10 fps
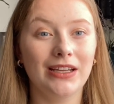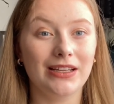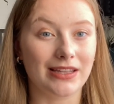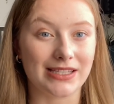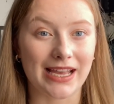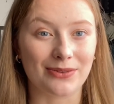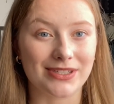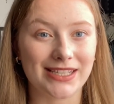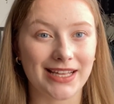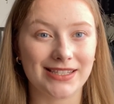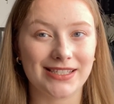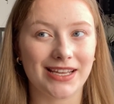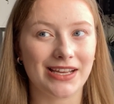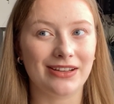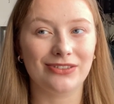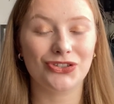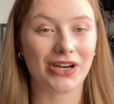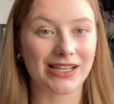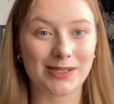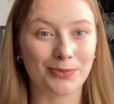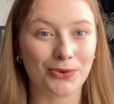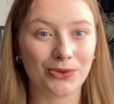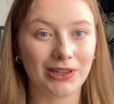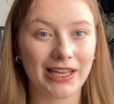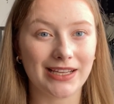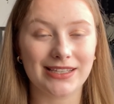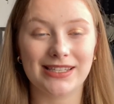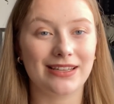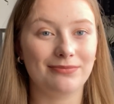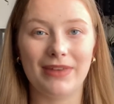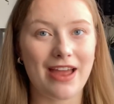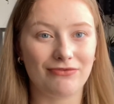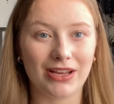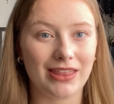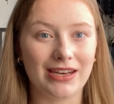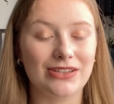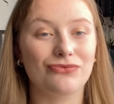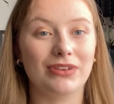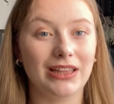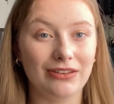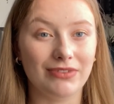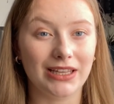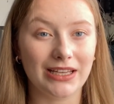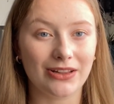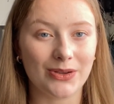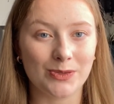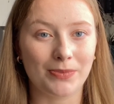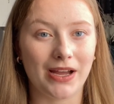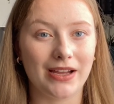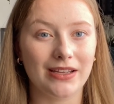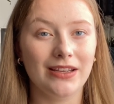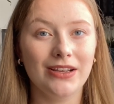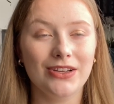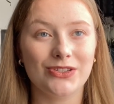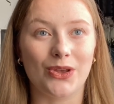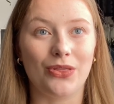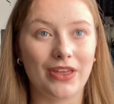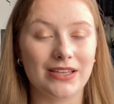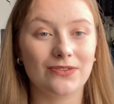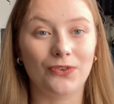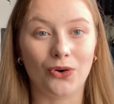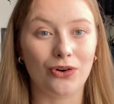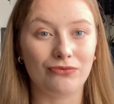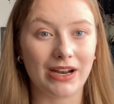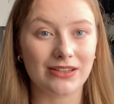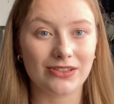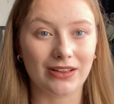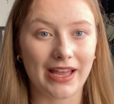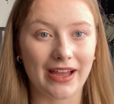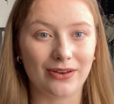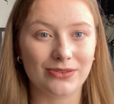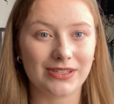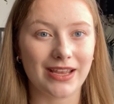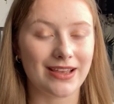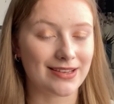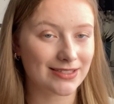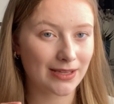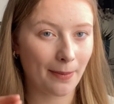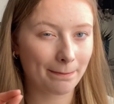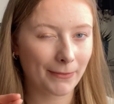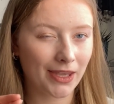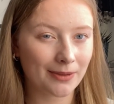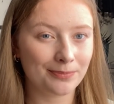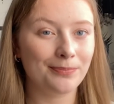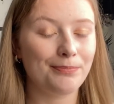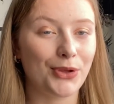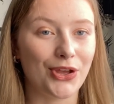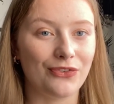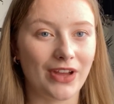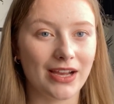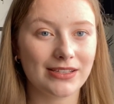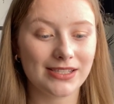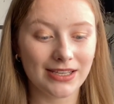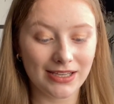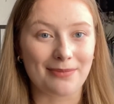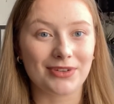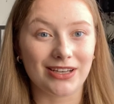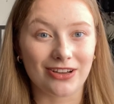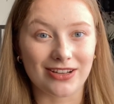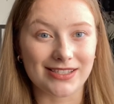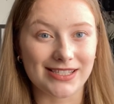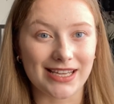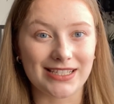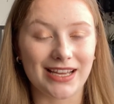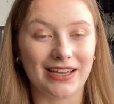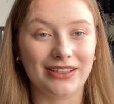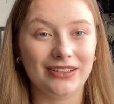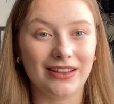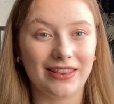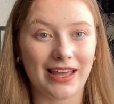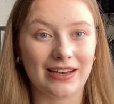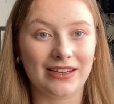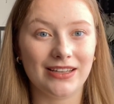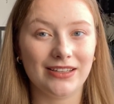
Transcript: the town centre, transport links, everything is really, really close by. So this for a rental house is perfect. I'm going to consider then